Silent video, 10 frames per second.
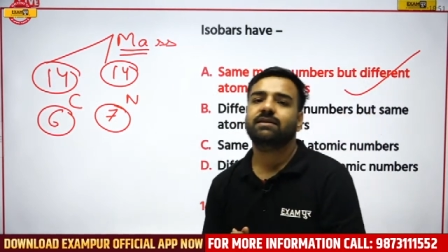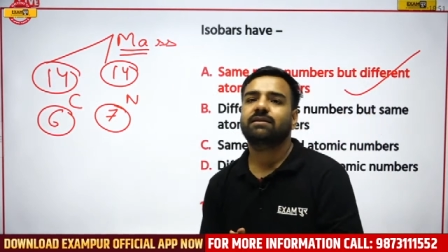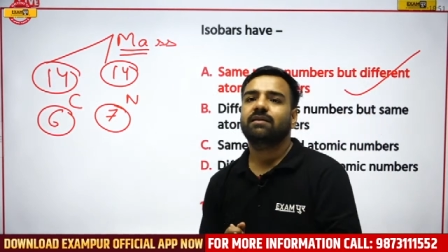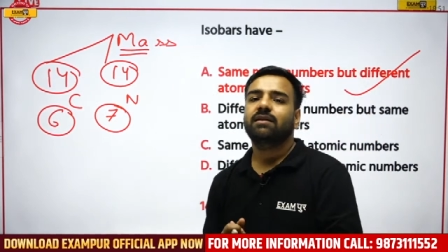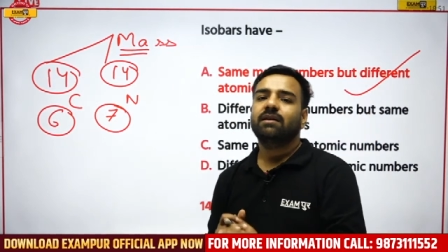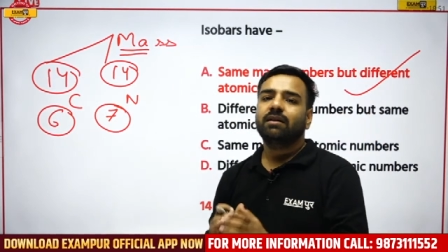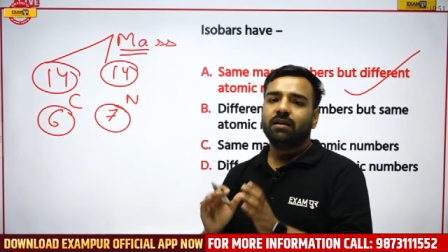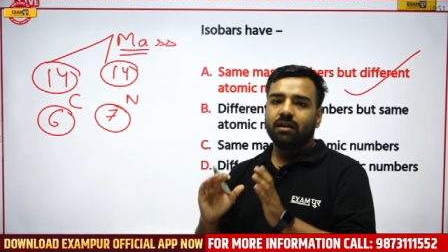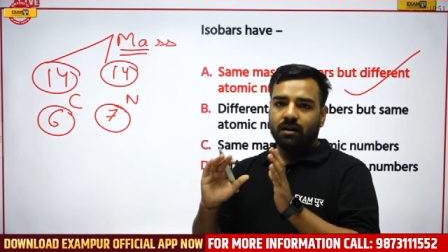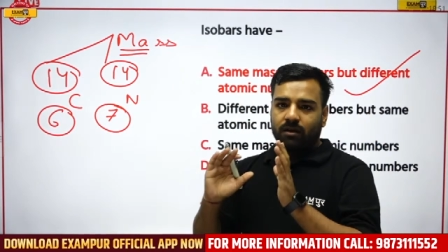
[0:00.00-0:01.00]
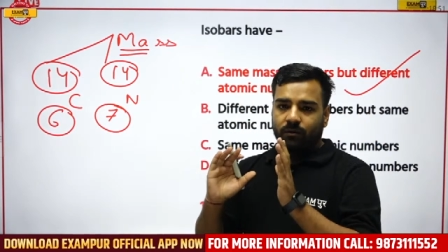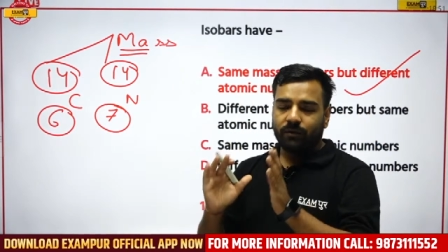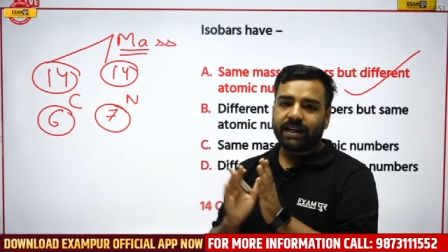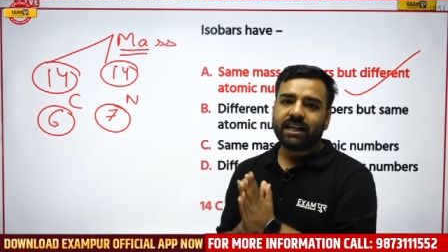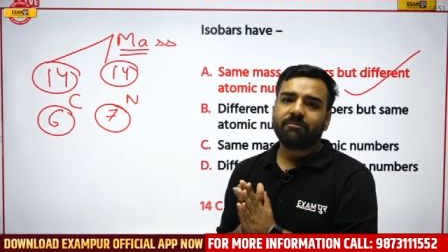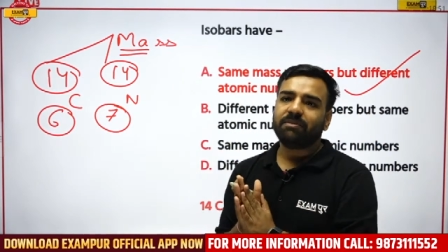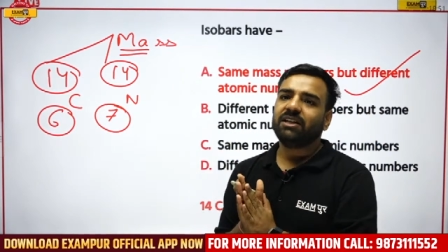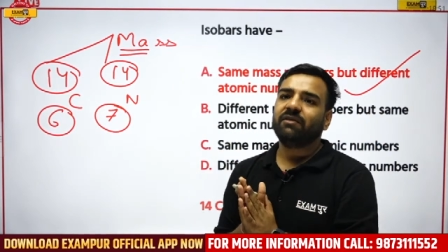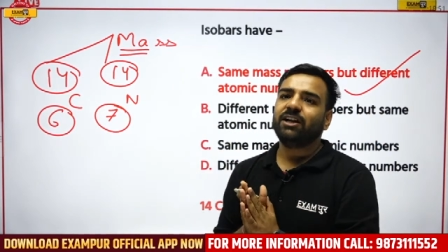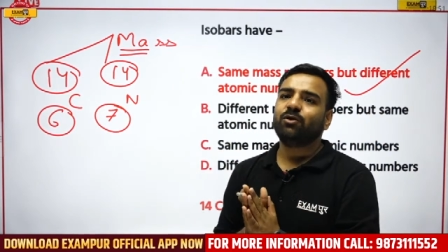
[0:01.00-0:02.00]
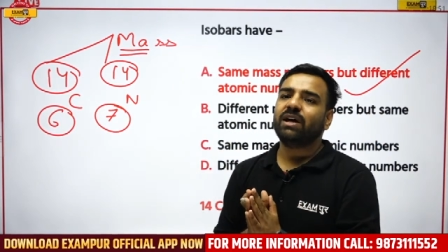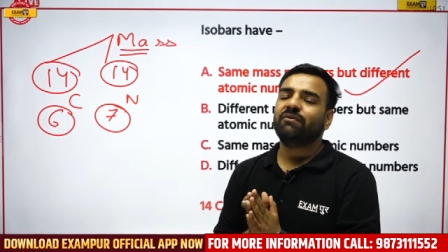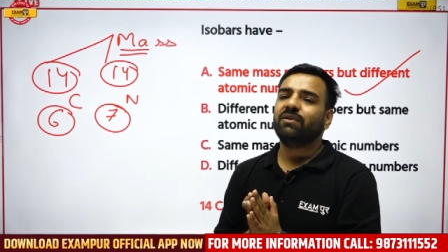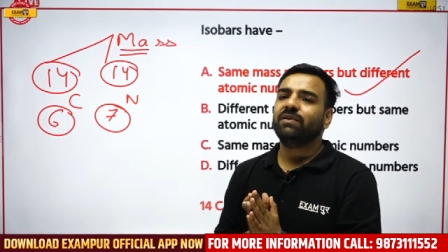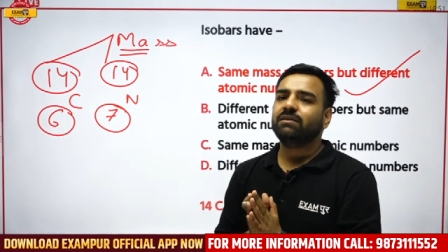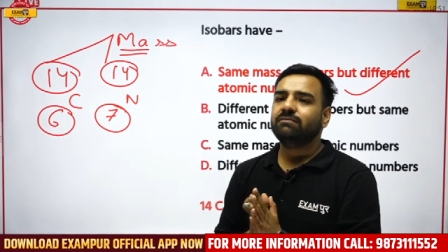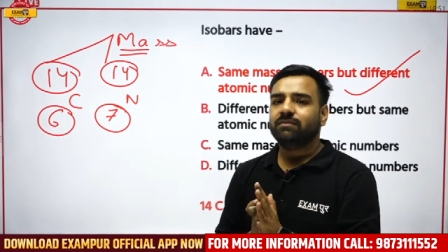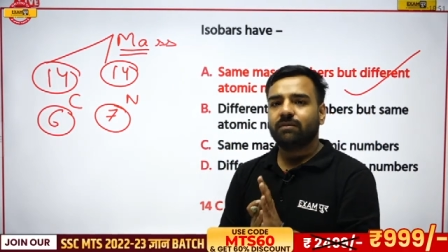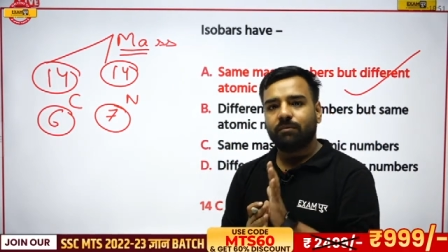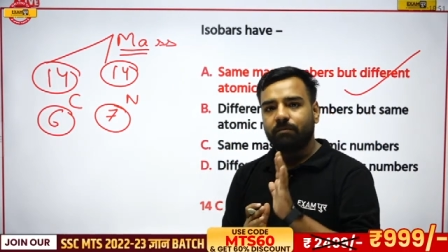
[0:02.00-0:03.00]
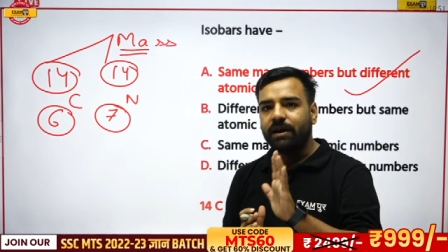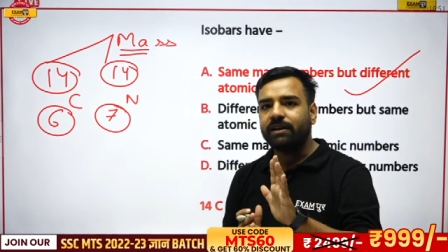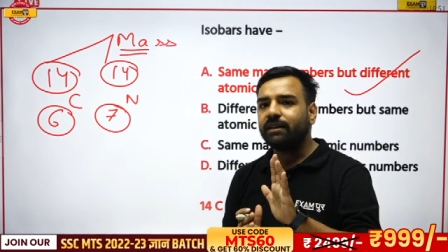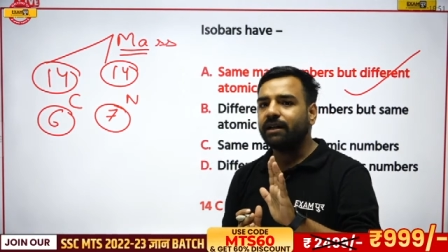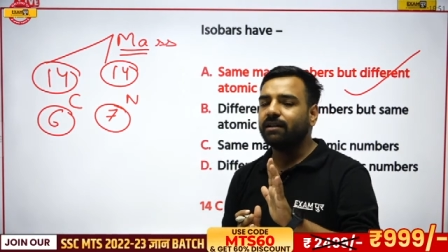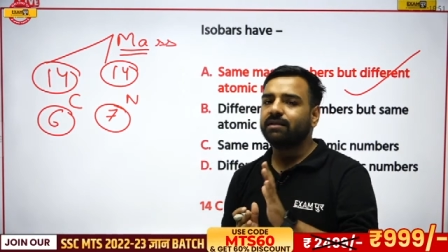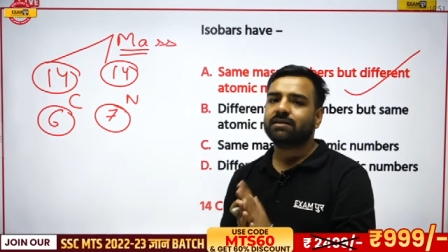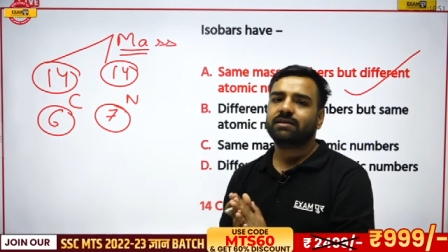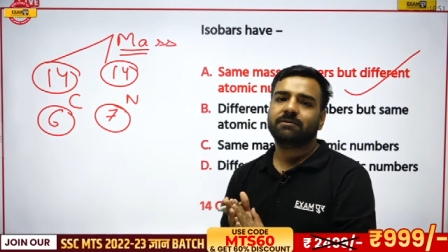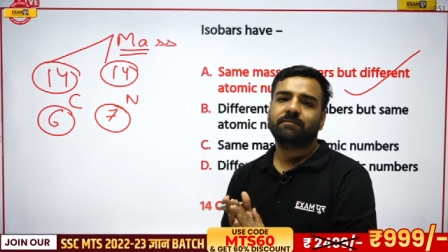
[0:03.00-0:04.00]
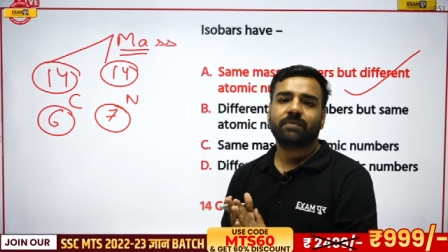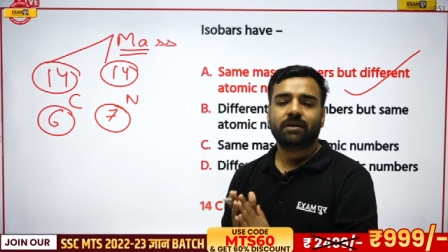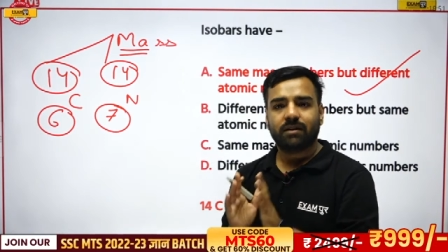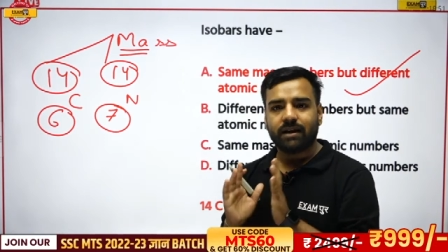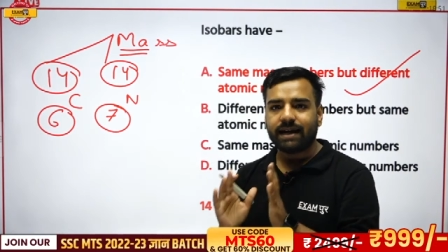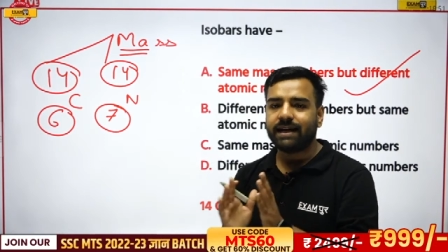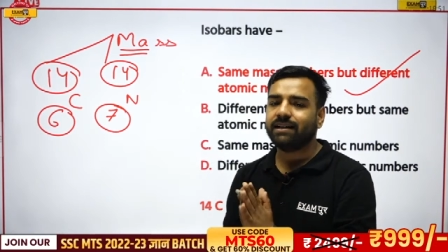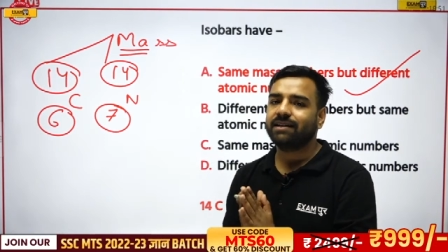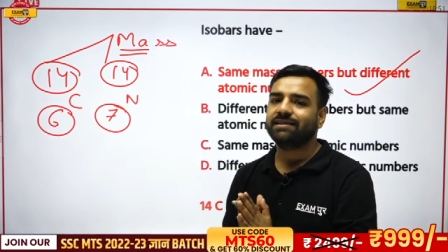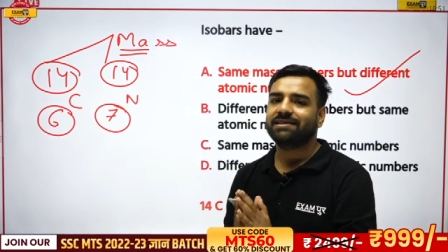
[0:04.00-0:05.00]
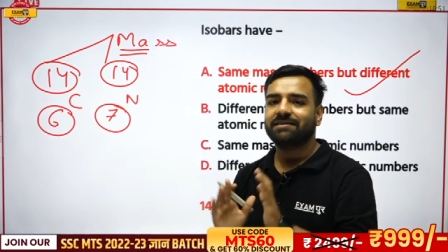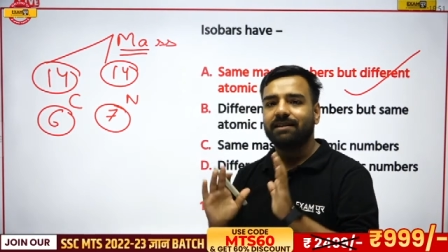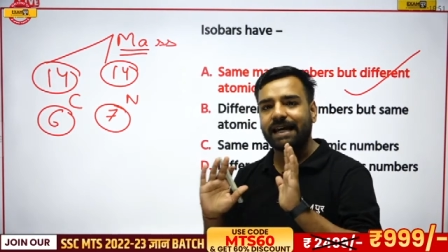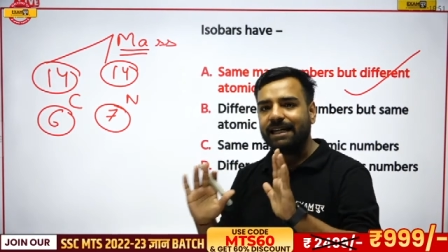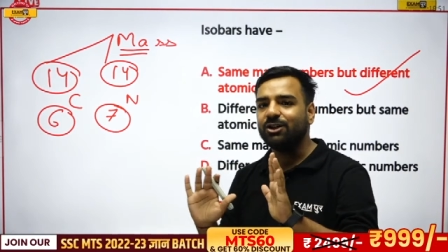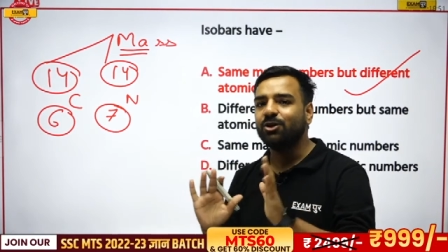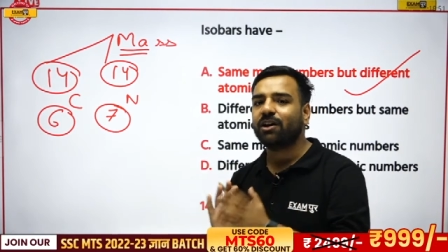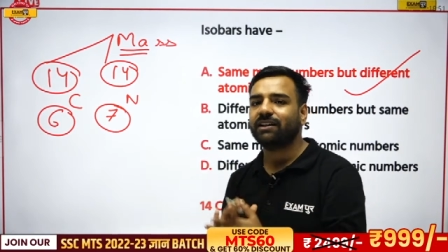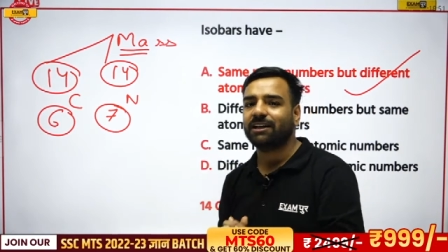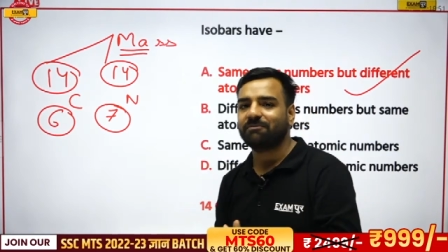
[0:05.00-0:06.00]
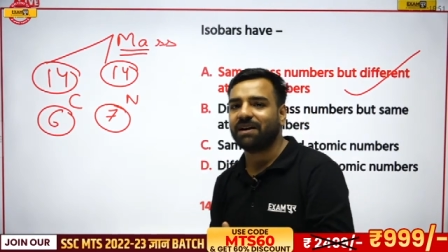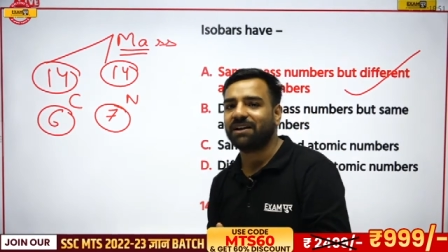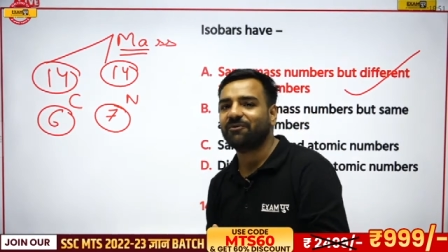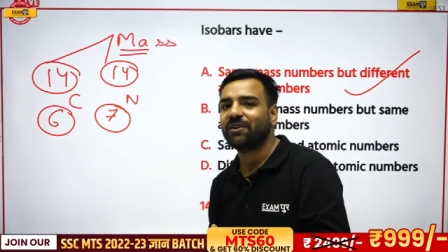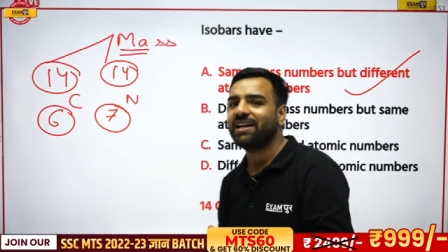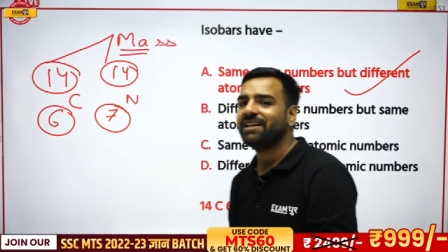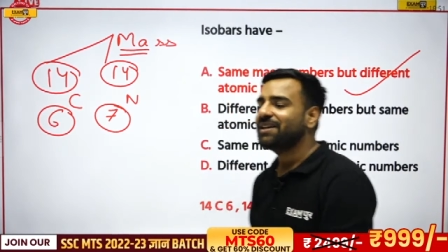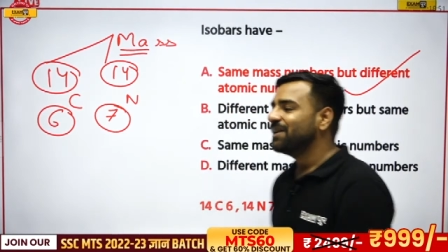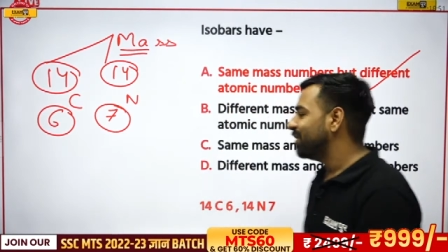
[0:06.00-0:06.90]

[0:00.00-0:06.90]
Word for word: So yes, very happy Diwali to everyone. Burn crackers and yes, enjoy that part.